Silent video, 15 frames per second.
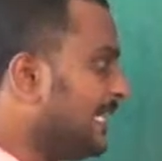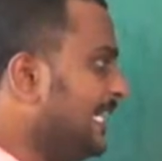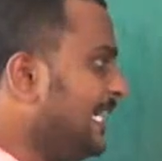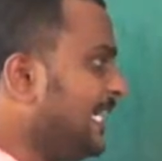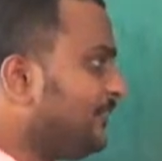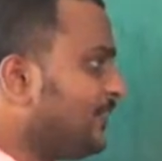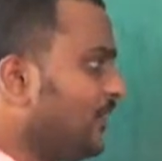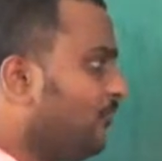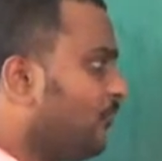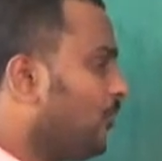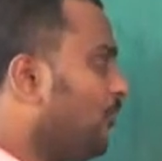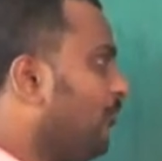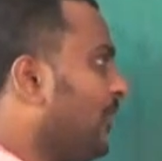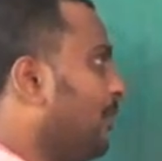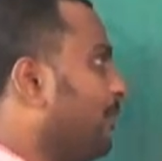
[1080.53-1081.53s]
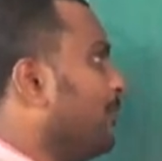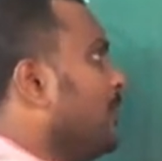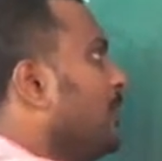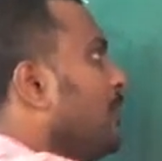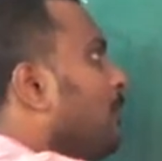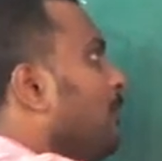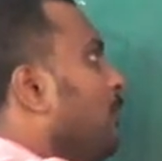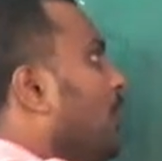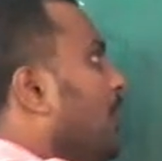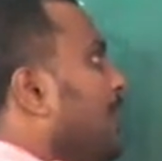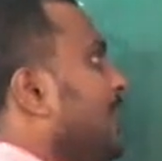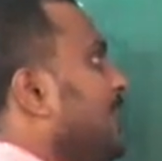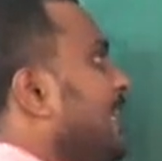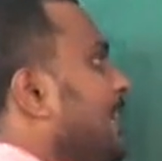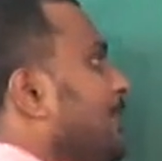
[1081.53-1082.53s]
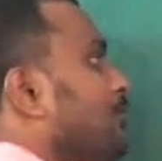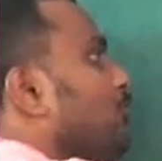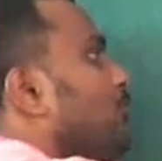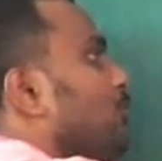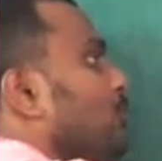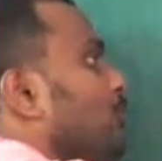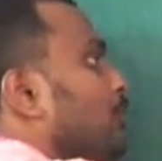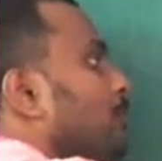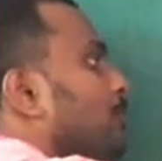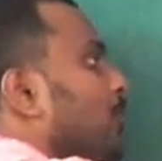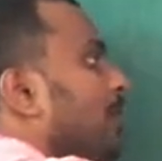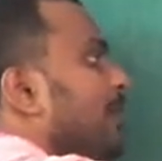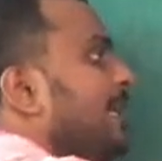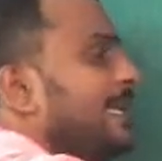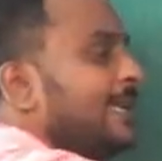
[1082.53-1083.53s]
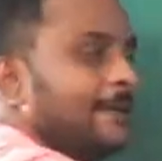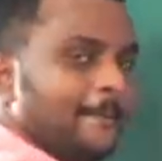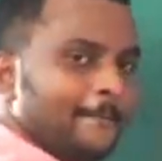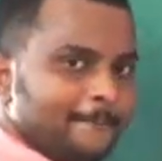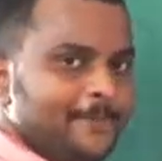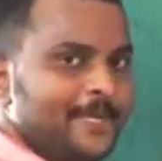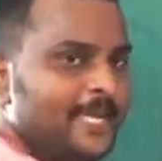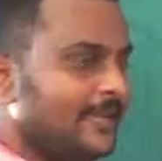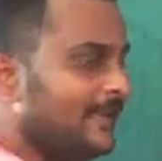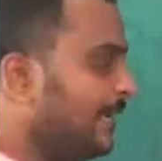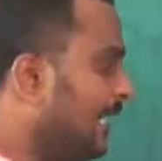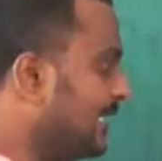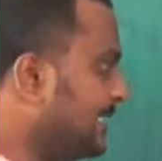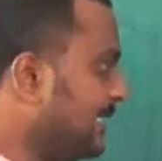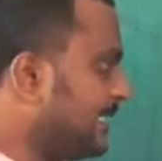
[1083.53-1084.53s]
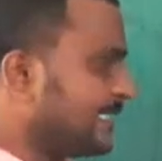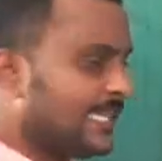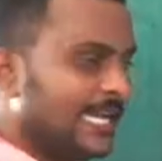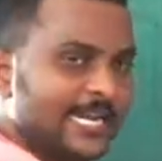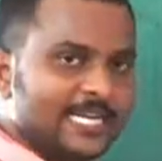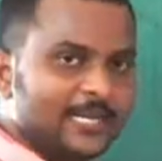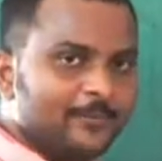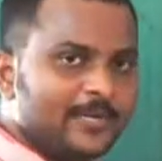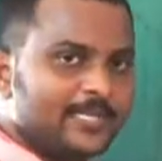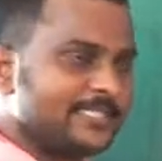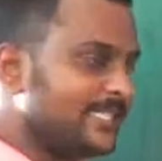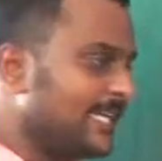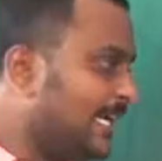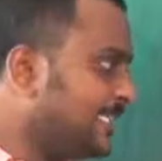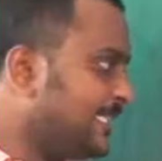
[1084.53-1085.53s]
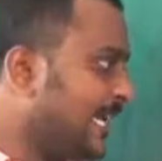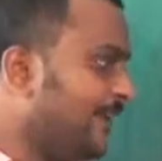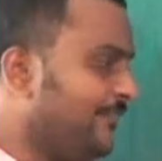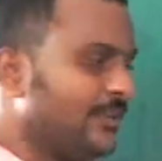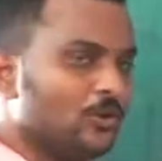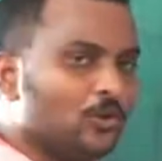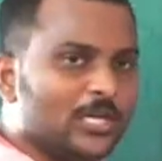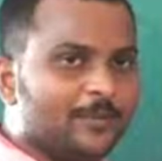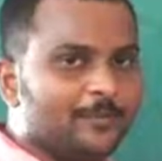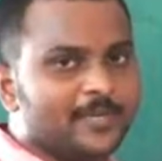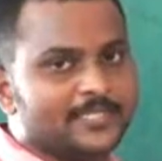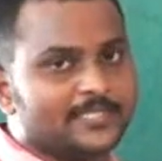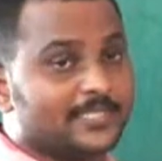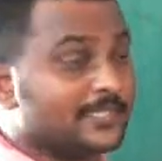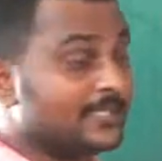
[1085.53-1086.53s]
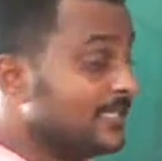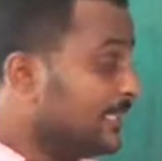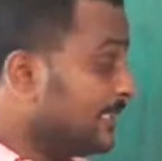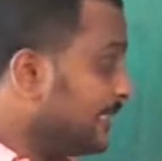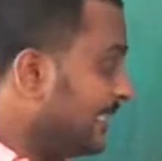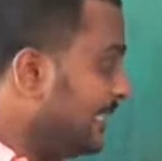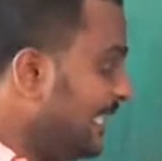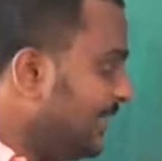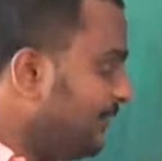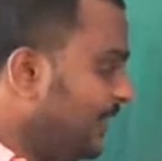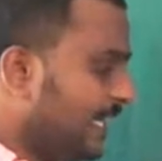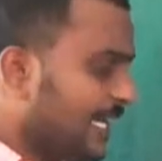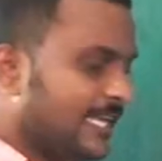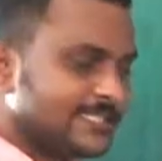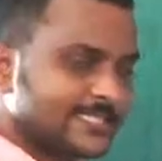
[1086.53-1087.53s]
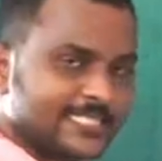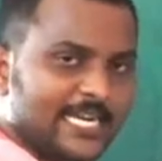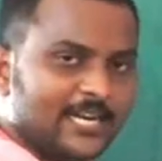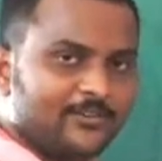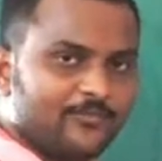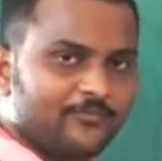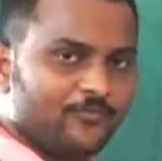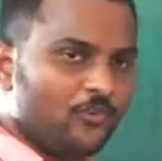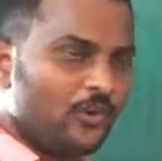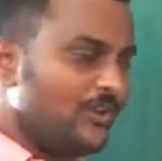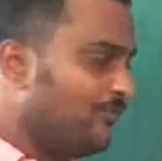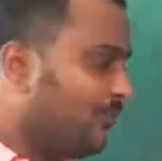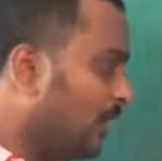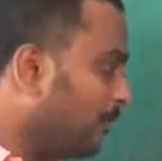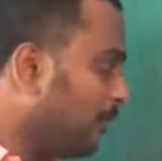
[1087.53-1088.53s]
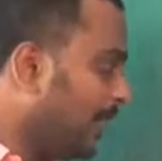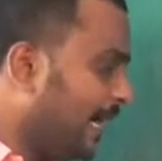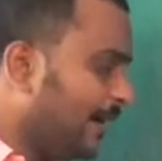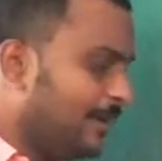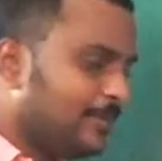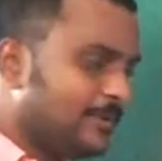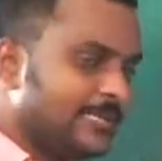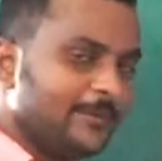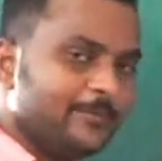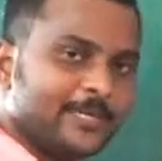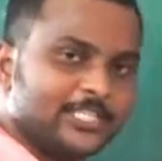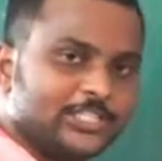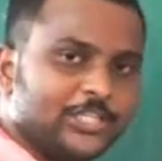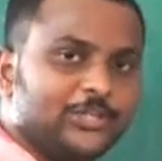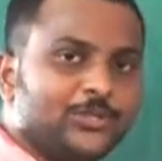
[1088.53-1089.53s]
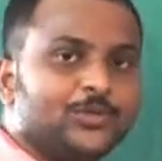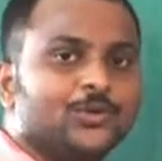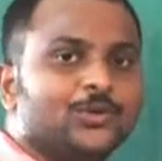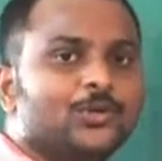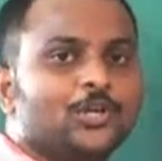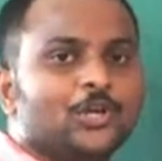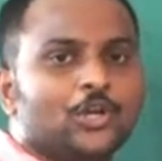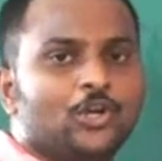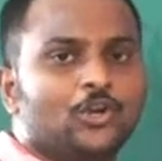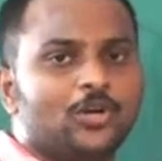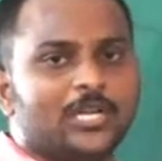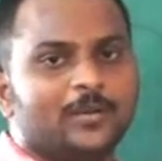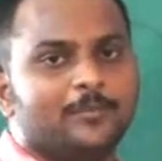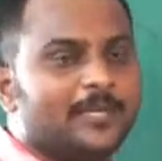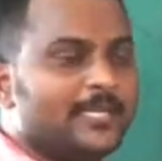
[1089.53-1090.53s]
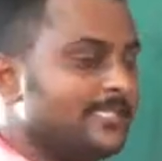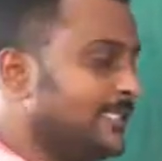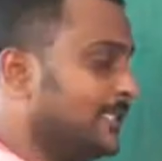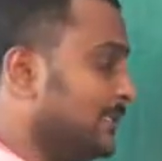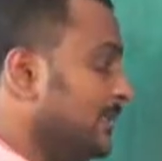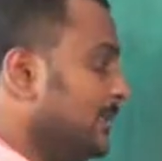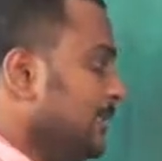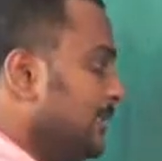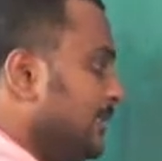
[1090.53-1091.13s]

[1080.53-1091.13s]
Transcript: The heat will flow from body A to body B. As it is high temperature, as it is having low temperature, the heat will start flowing from high temperature to low temperature.